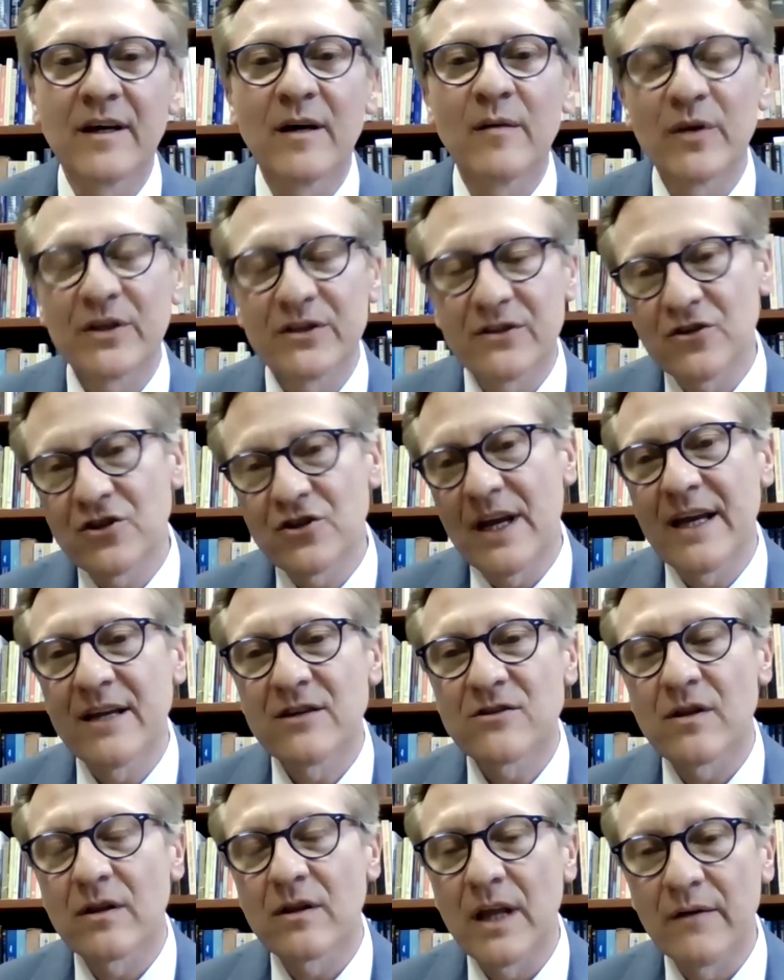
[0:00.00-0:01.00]
um, but to
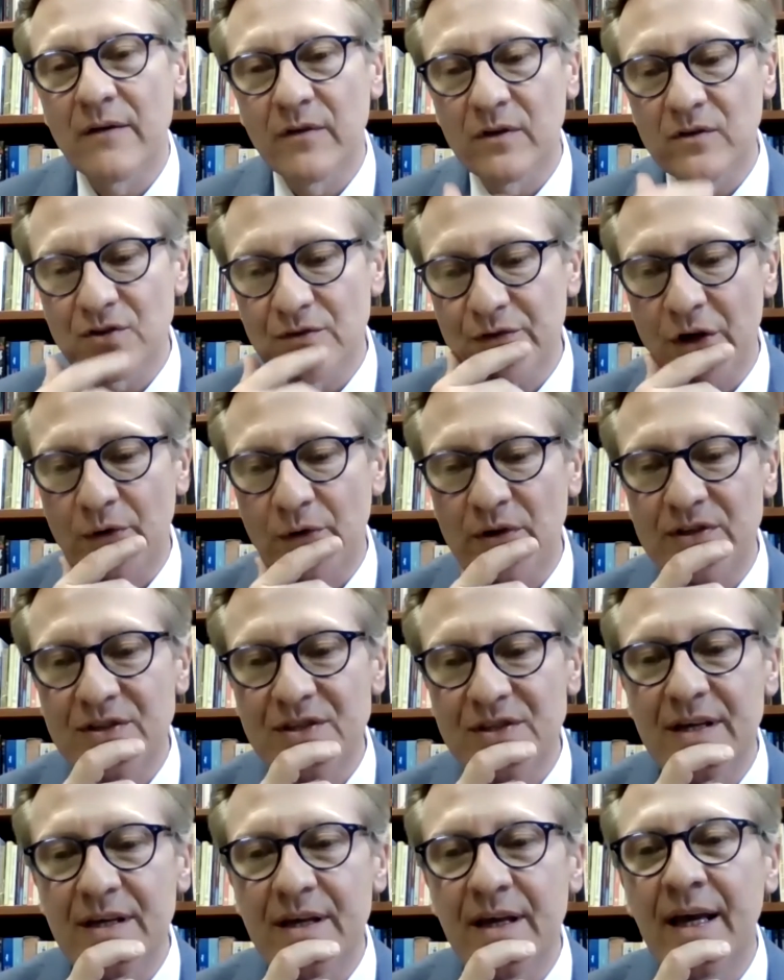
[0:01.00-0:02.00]
change the levels of
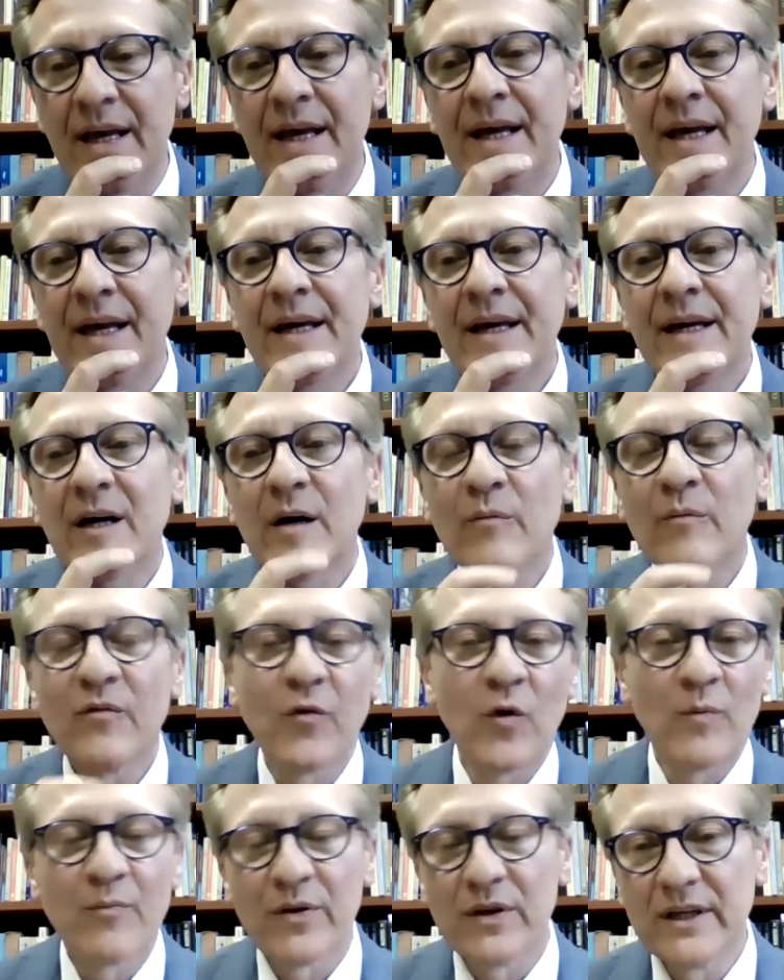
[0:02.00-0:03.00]
currency um,
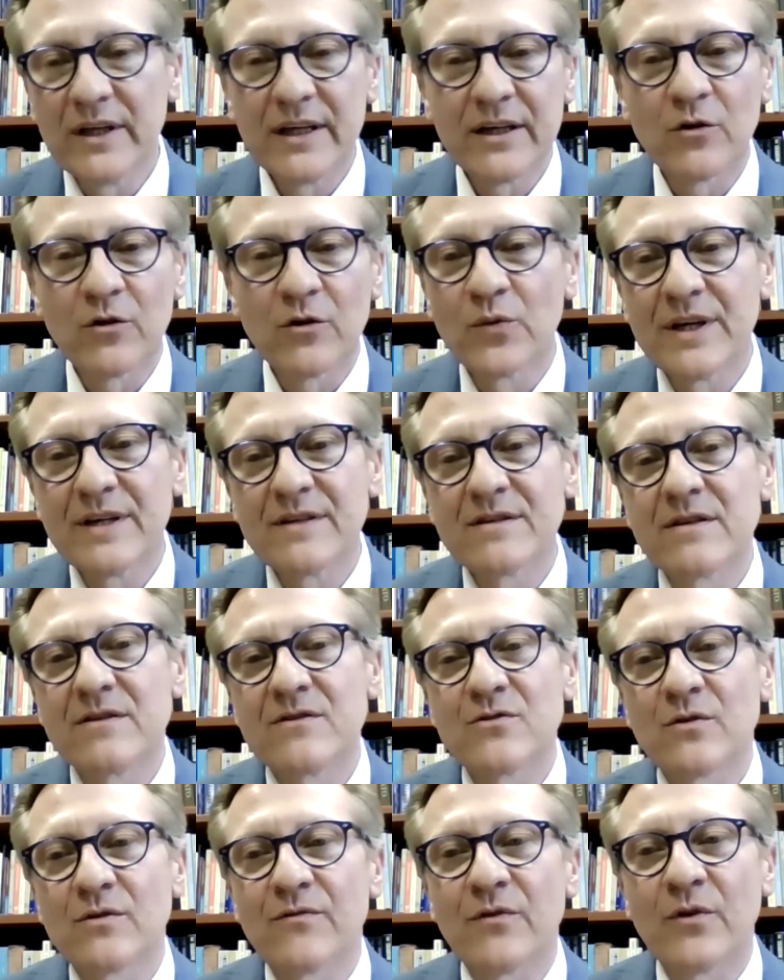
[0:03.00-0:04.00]
for political
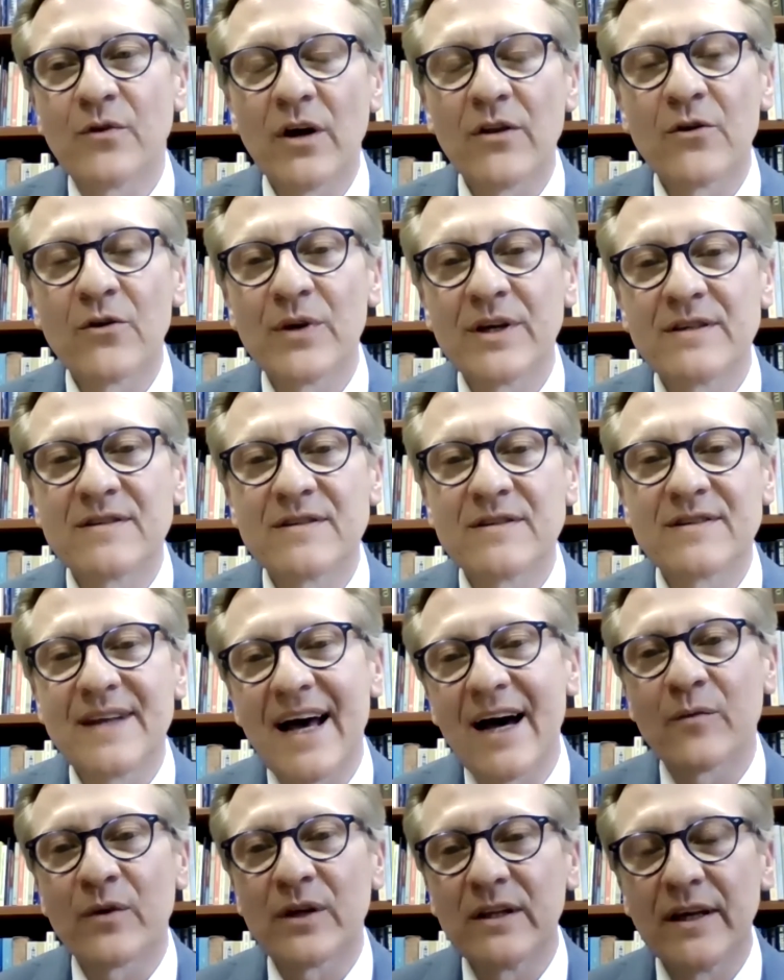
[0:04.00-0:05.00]
reasons or for other reasons
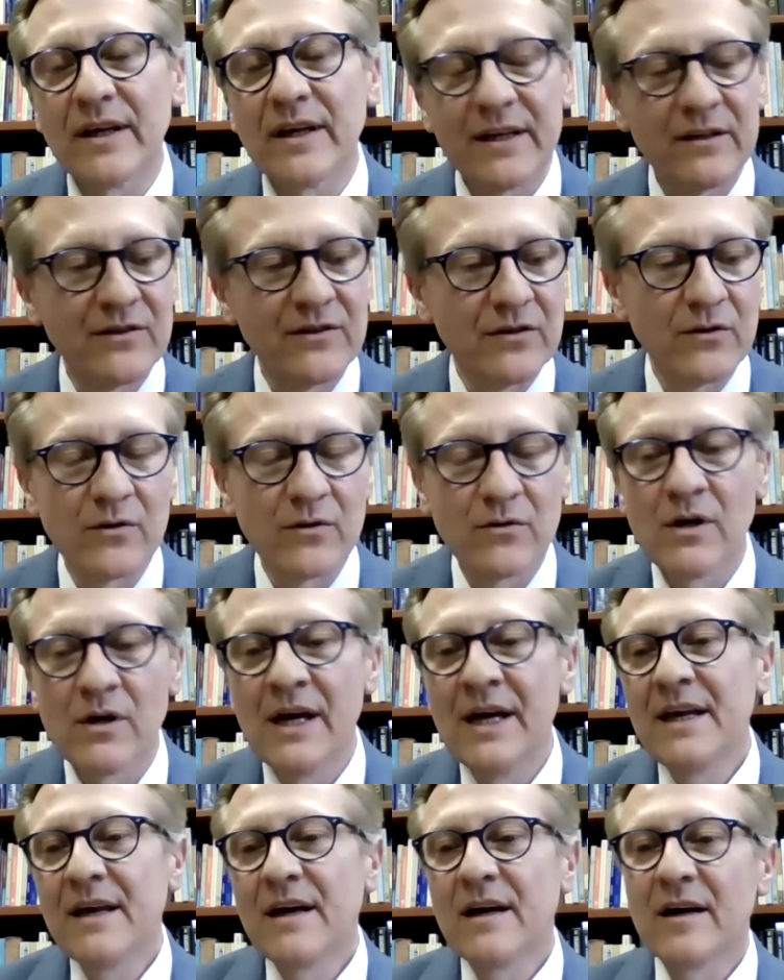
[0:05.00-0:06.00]
not related to
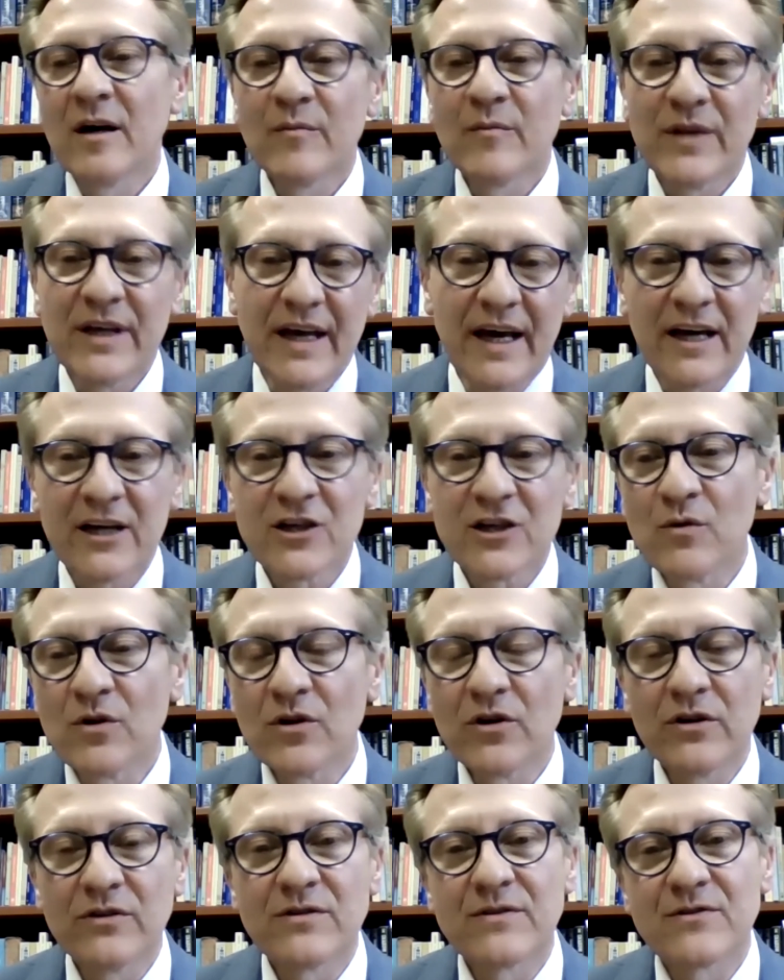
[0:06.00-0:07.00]
um, the
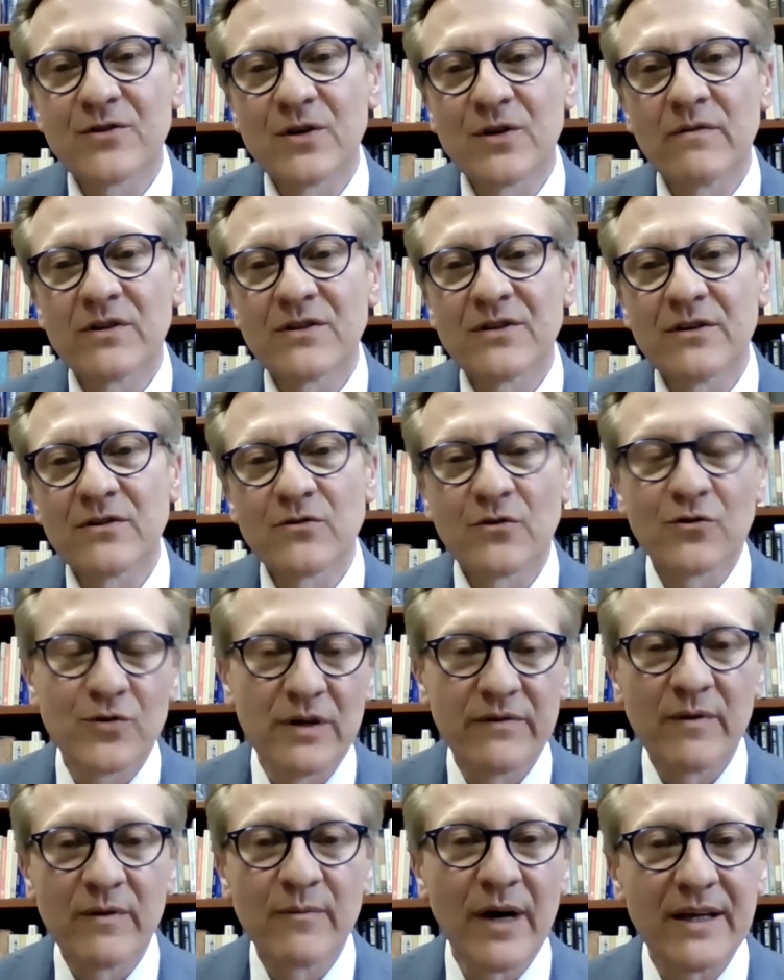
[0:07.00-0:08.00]
actual goods and services or
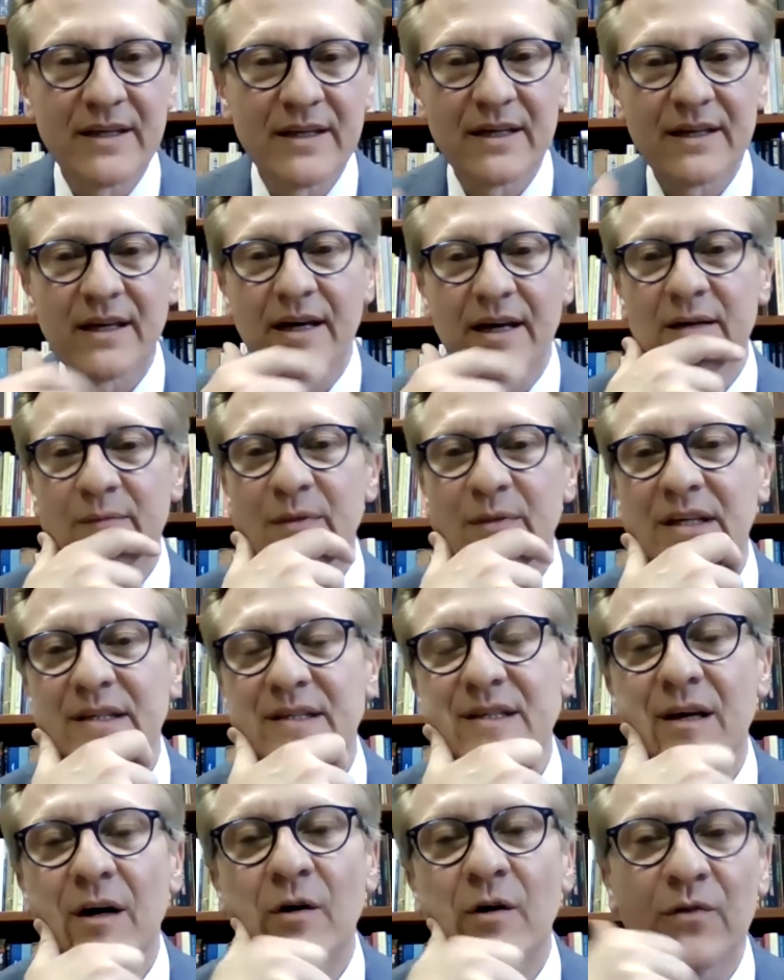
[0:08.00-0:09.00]
driven by the economy
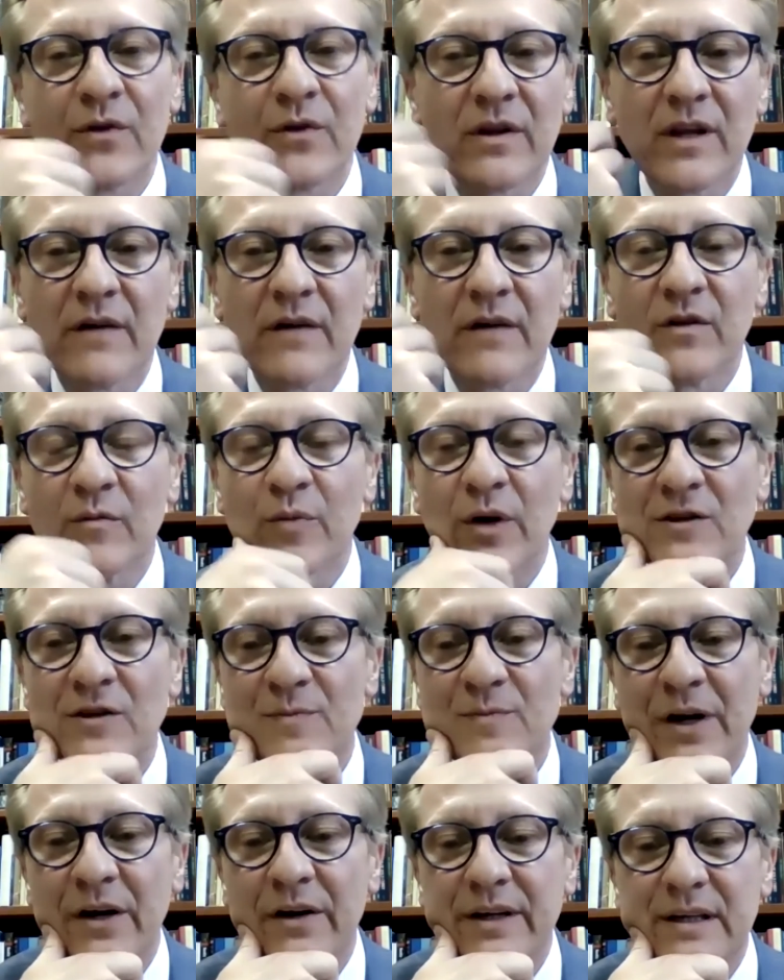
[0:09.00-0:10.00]
itself or the level of
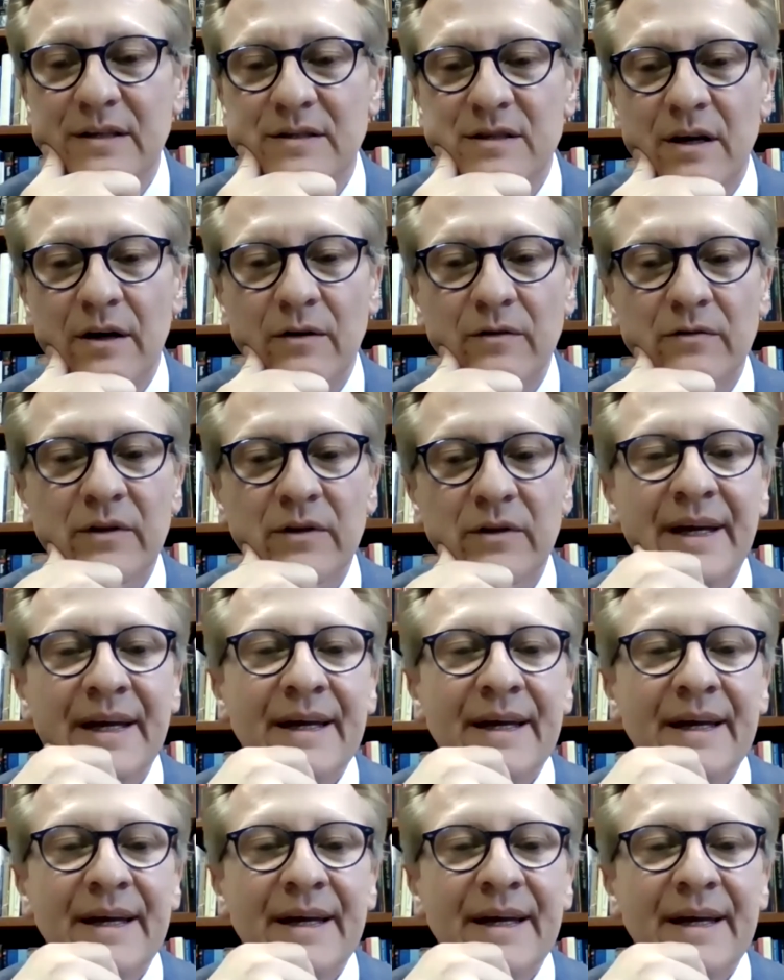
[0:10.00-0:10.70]
prosperity itself.